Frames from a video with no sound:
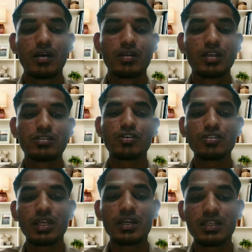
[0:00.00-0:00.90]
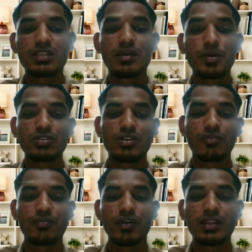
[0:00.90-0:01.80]
They should also recognize the importance of
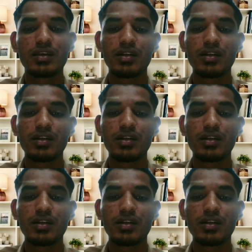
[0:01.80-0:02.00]
ethical